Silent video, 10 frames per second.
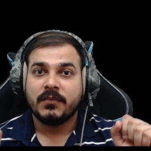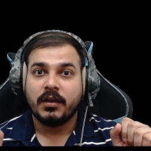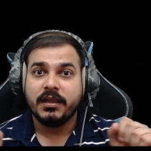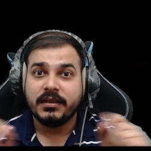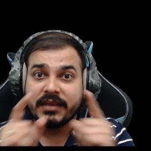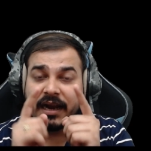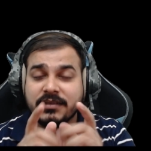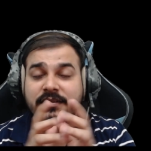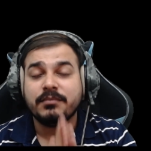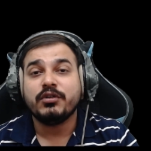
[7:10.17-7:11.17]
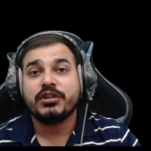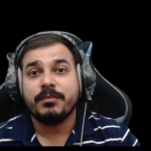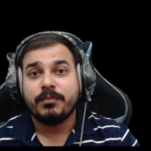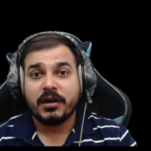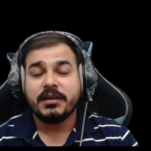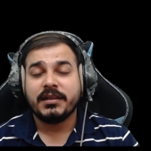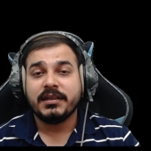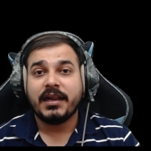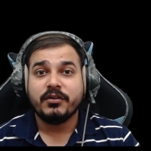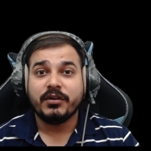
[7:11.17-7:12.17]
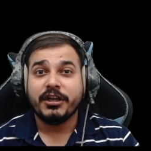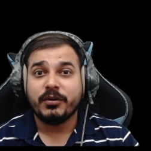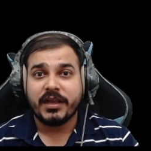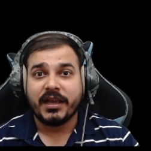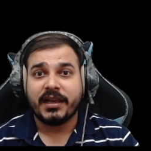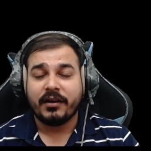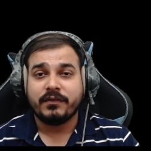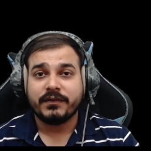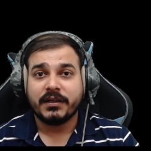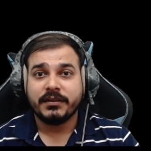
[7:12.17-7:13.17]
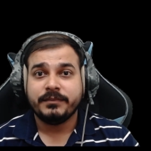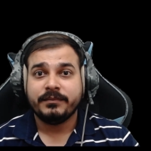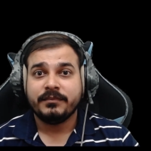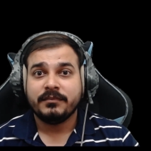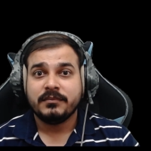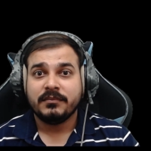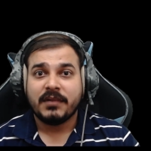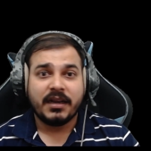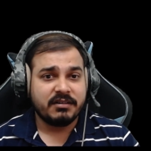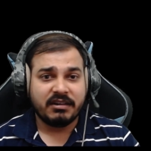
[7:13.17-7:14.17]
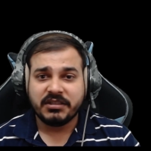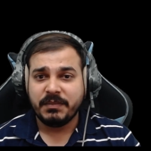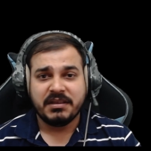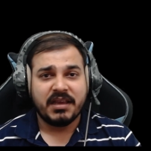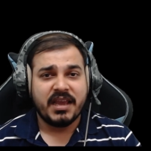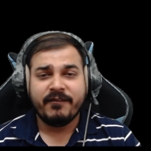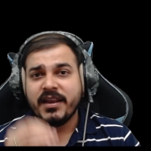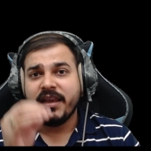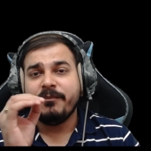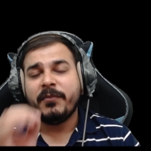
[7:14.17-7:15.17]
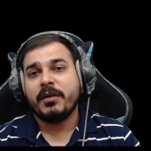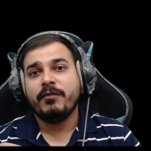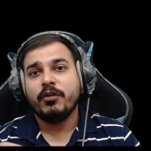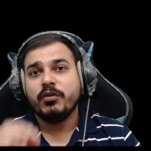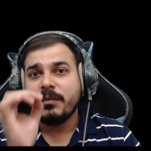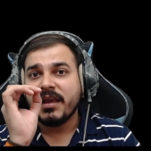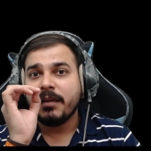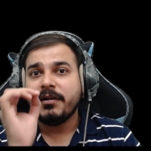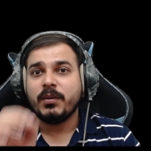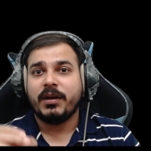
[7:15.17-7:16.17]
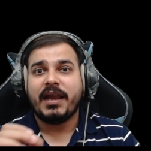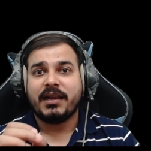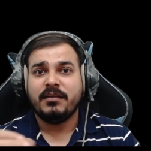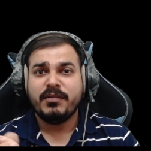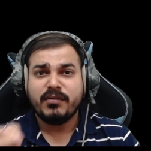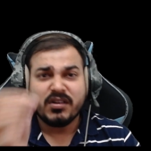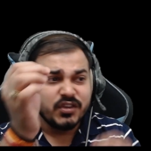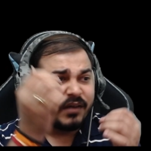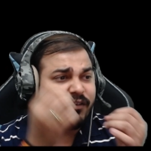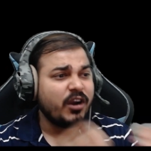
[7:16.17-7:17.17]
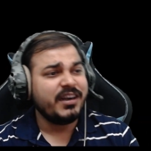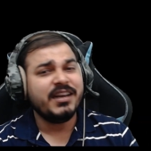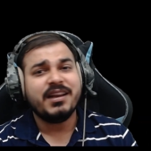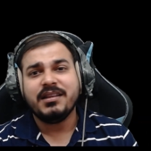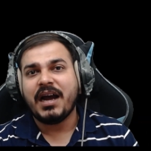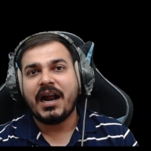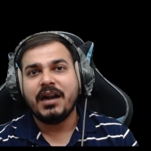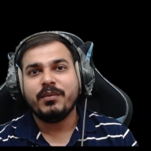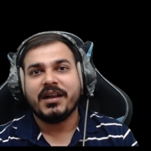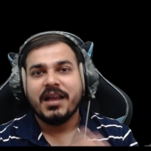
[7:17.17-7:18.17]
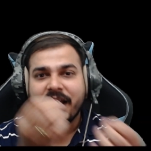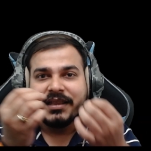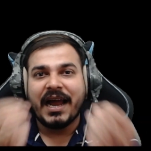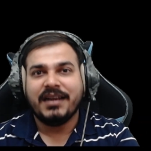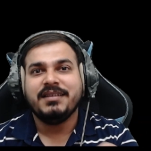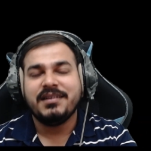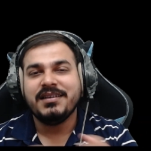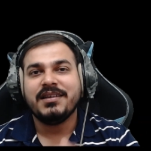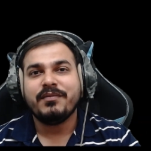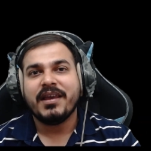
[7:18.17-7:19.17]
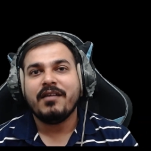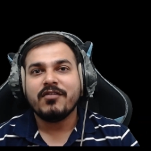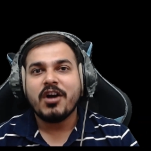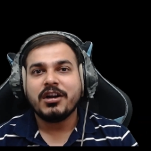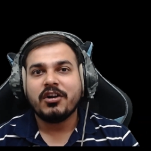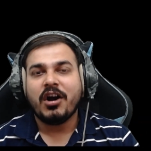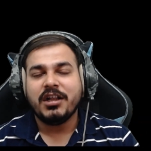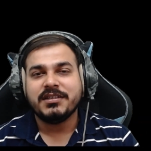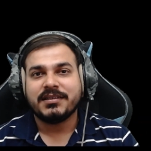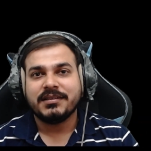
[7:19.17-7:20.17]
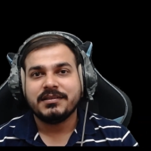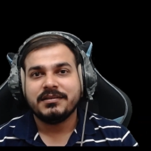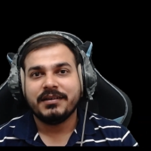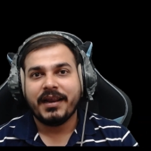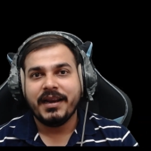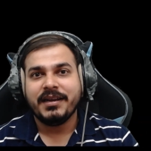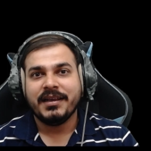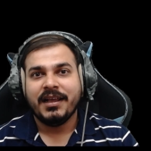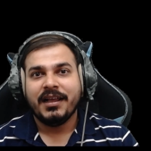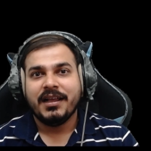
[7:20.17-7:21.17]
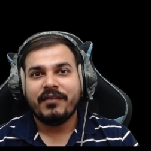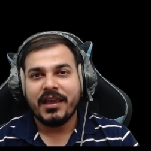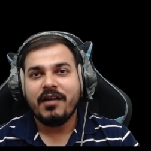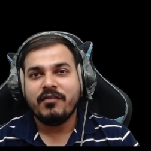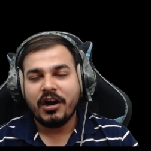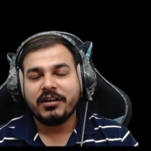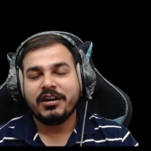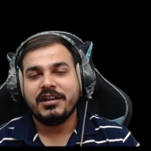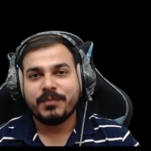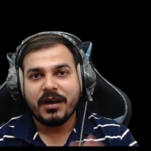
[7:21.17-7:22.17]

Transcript: Okay, that is the most important thing that you need to take care of. And trust me, every interview you'll be able to crack it, because you have already done the hard work. That is the reason why you have got calls, right? Why you have got calls?